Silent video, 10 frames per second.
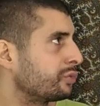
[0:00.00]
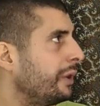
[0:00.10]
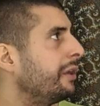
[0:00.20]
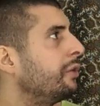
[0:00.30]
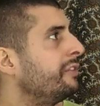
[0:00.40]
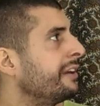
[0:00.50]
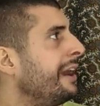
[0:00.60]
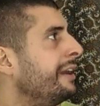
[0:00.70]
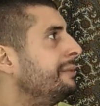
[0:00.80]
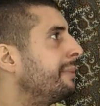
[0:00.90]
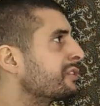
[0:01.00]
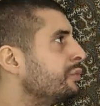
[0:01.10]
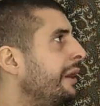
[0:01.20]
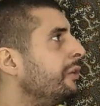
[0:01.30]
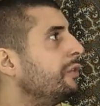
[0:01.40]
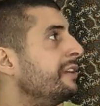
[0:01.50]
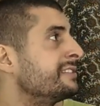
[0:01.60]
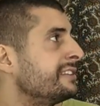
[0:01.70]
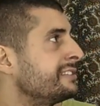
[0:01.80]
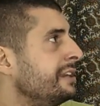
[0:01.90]
plus 1 over 9 plus 1 over
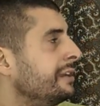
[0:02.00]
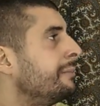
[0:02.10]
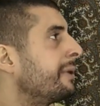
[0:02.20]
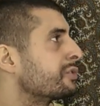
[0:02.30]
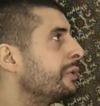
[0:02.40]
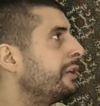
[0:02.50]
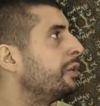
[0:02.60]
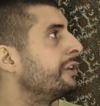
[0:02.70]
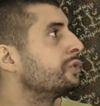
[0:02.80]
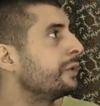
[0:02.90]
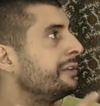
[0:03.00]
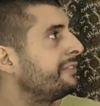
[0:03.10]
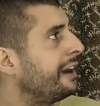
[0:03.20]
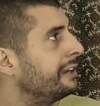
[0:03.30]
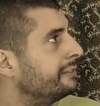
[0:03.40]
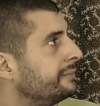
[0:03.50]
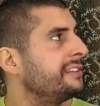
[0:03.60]
16 plus 1 over 25.